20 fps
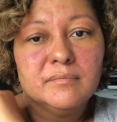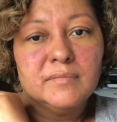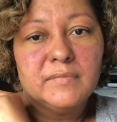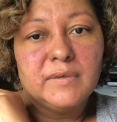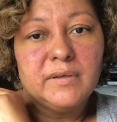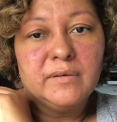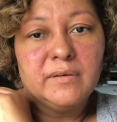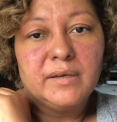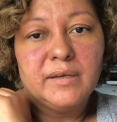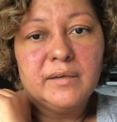
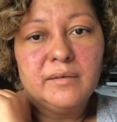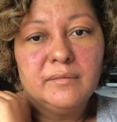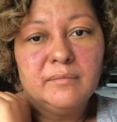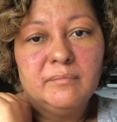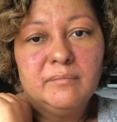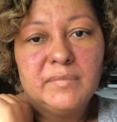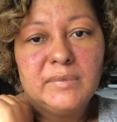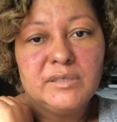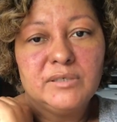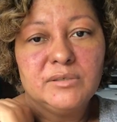Okay,
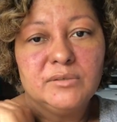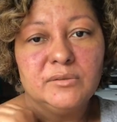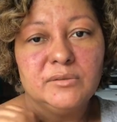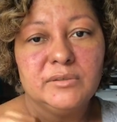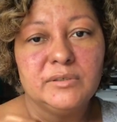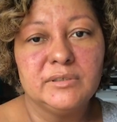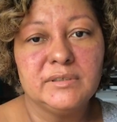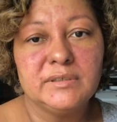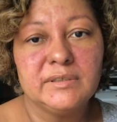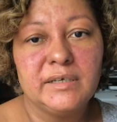my
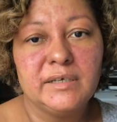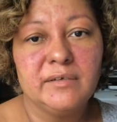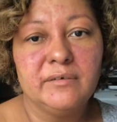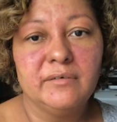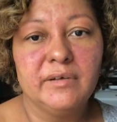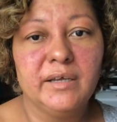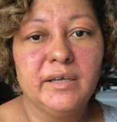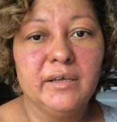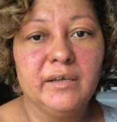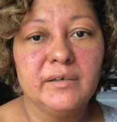shoulders end
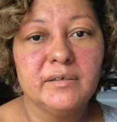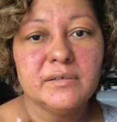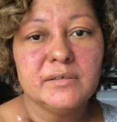right here.